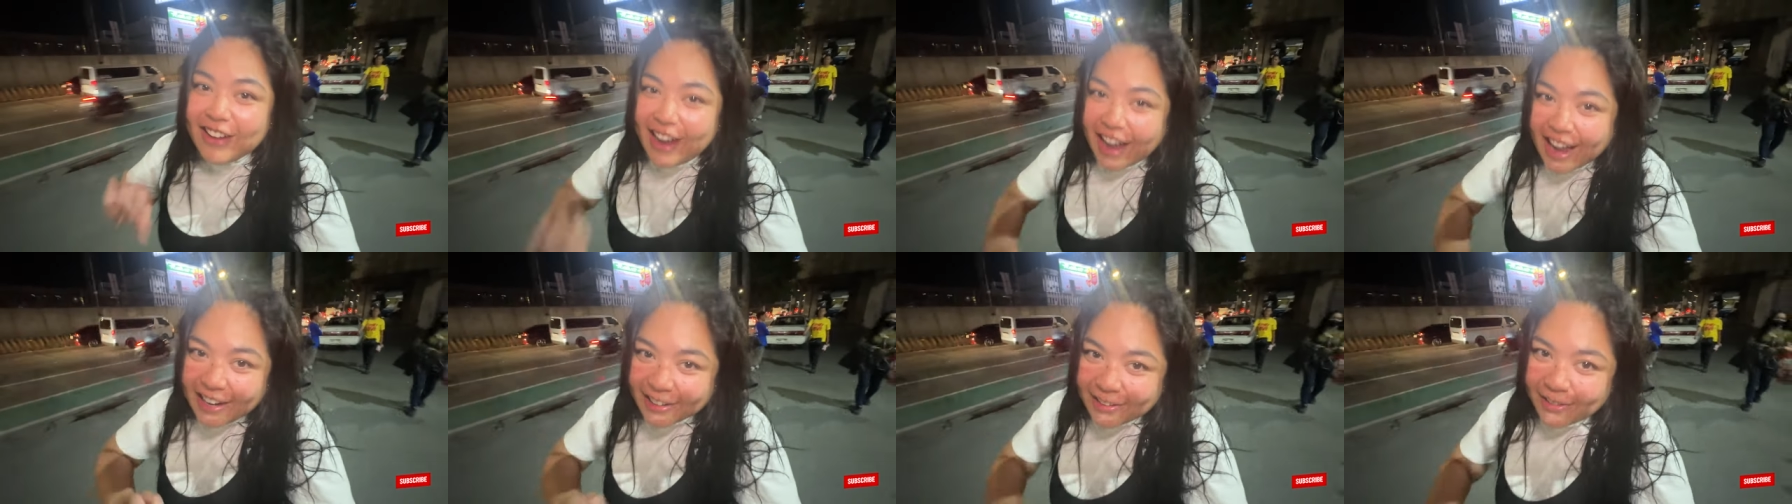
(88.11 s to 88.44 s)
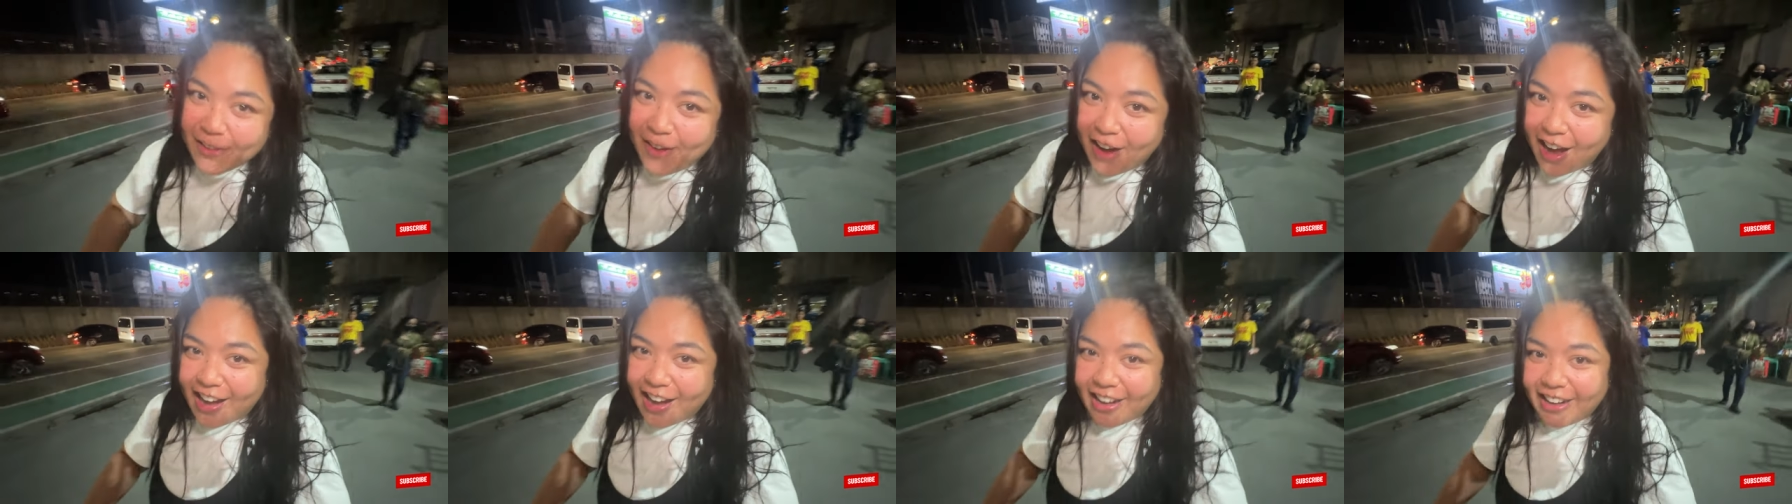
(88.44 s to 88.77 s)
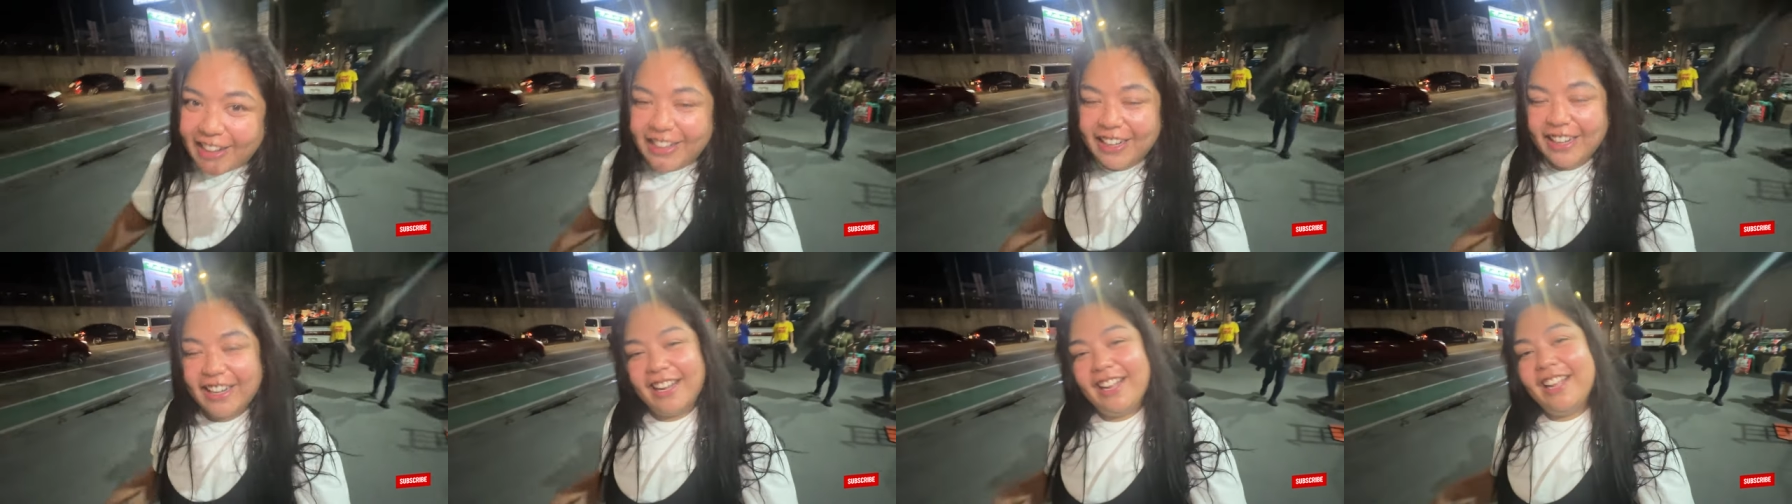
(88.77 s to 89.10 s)
right one.
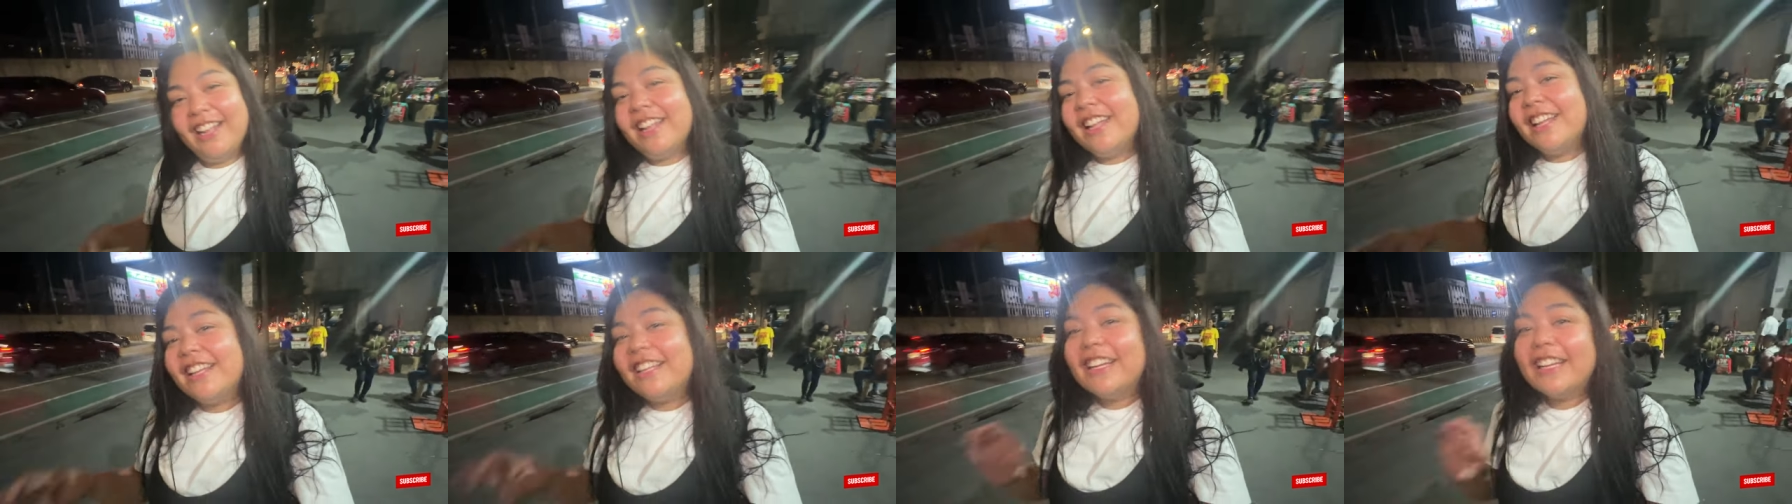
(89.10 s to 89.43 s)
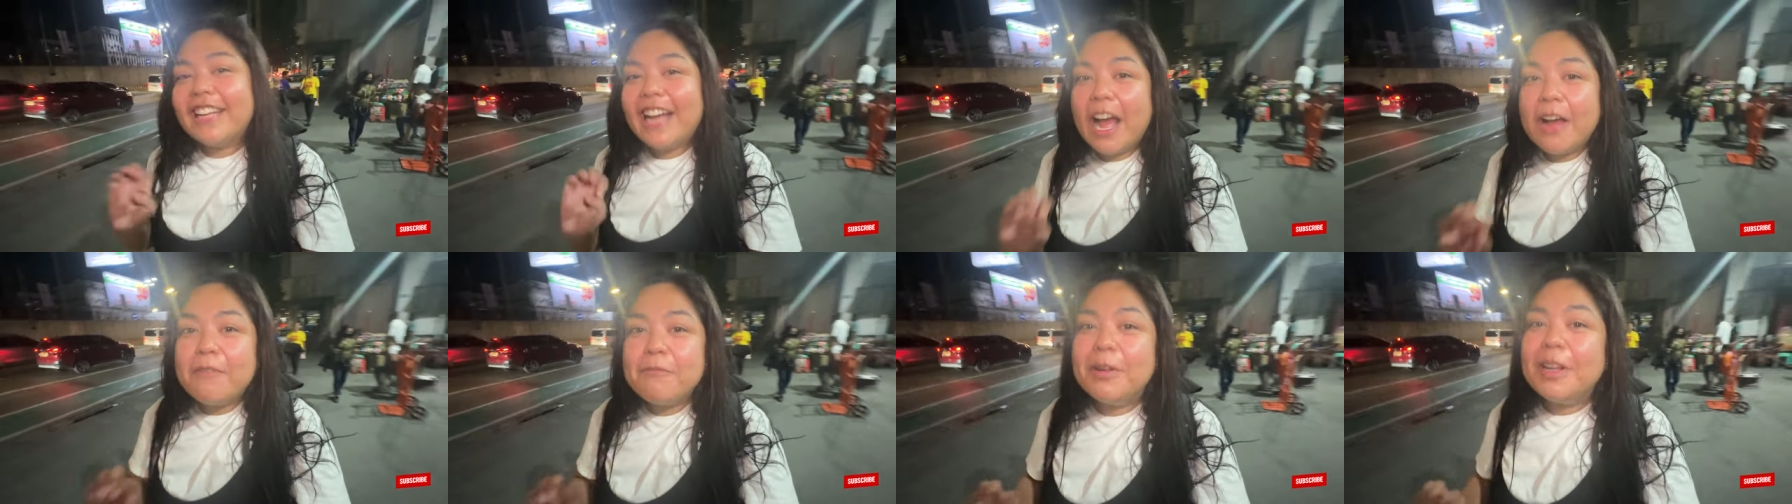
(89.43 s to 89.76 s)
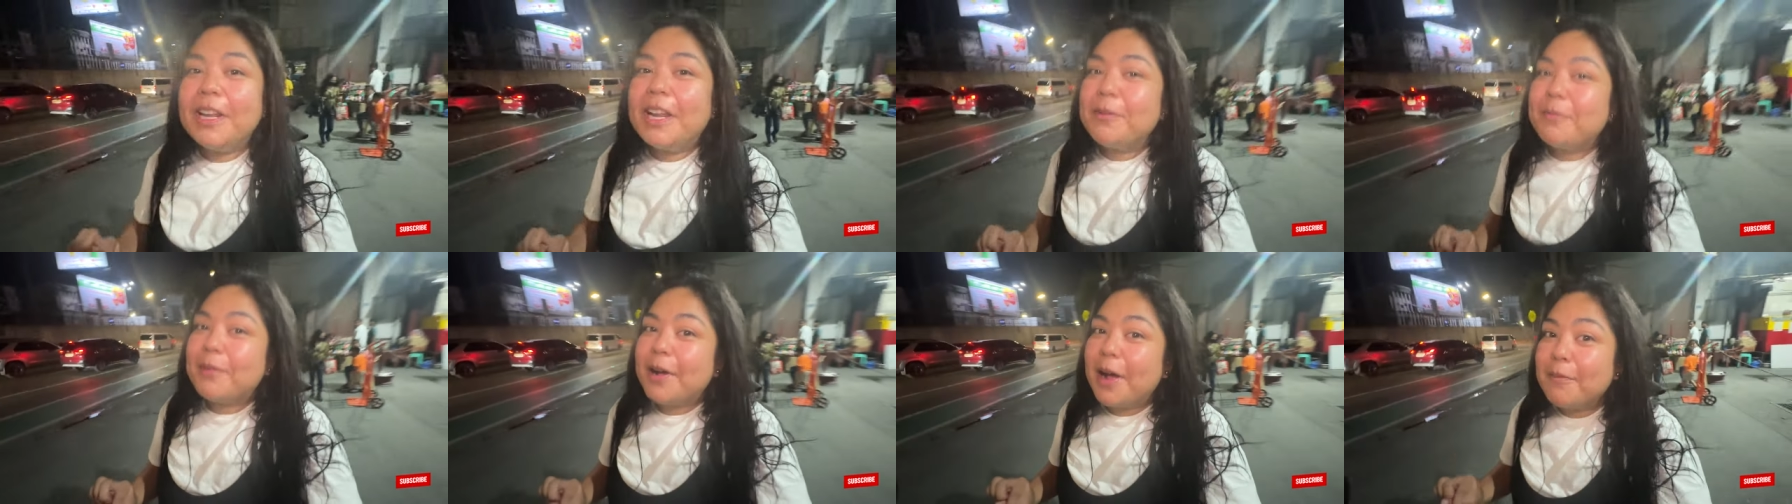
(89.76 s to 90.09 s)

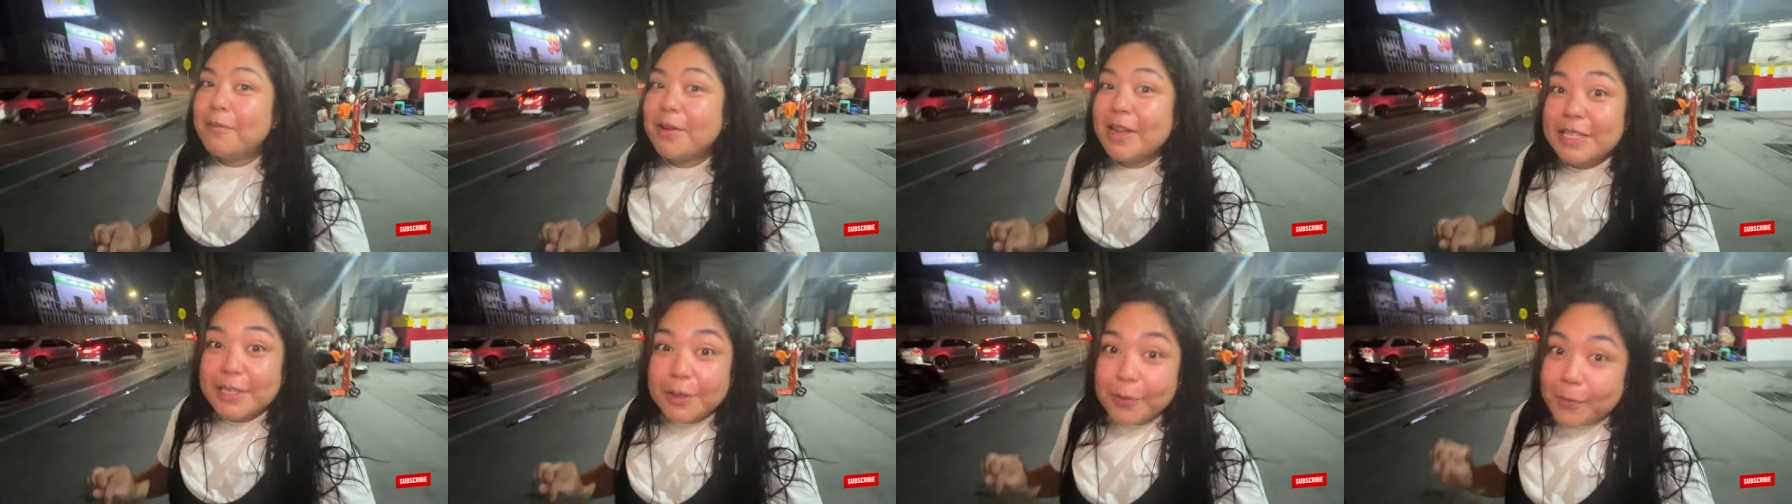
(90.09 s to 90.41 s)
Nagkamali pa kami, so